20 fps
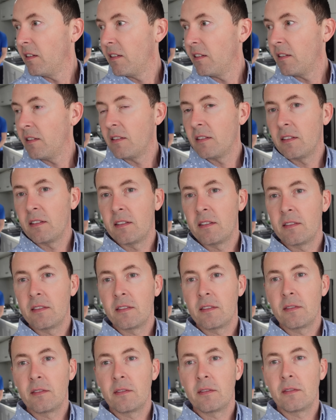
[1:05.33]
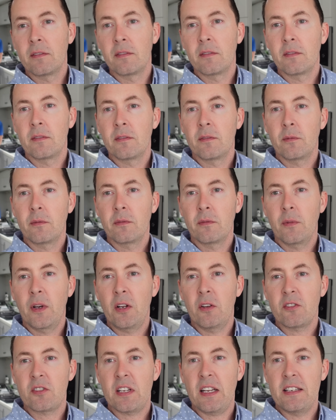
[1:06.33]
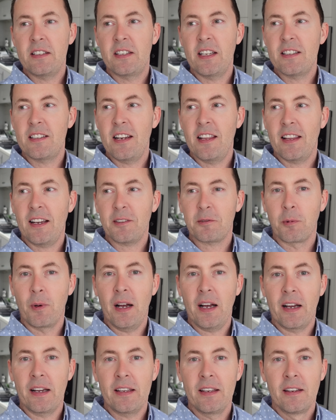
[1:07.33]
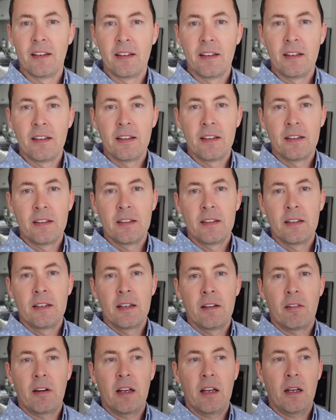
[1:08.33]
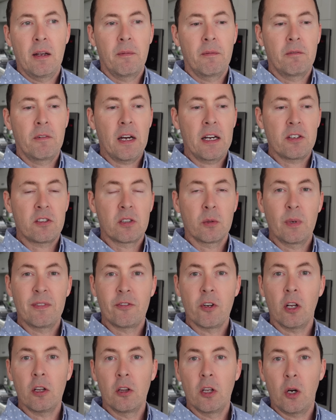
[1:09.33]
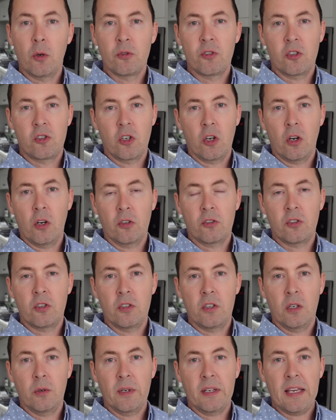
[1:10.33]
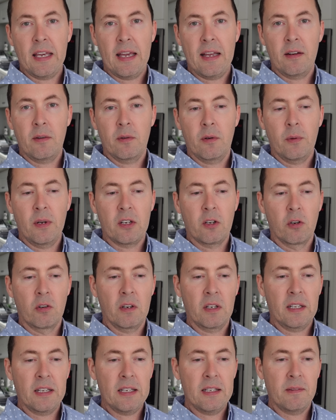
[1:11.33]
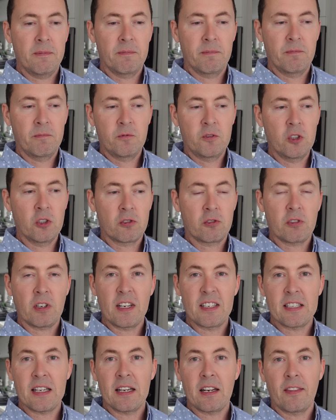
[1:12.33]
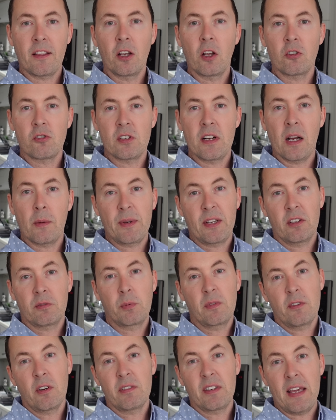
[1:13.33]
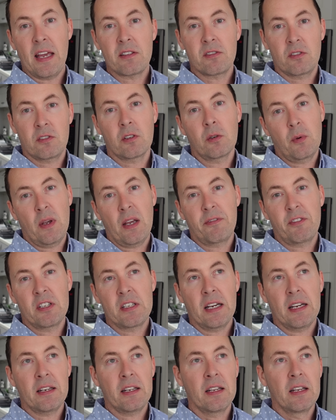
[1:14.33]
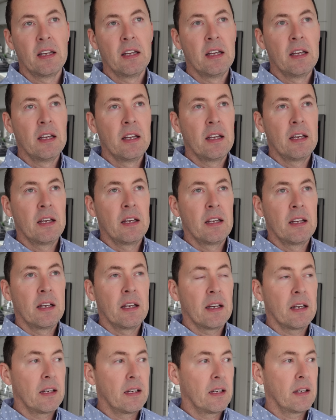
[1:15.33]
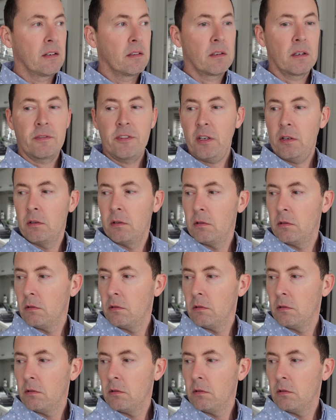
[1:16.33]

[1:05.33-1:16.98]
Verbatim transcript: To anything like amazing like that. We don't stay in Disney. That's why. Oh no, not really. Uh, right, so we've got loads of chores to do again. We're currently just trying to tidy the lodge now because we've got guests, so we have to tidy. Well, I've done it now. Uh, have you?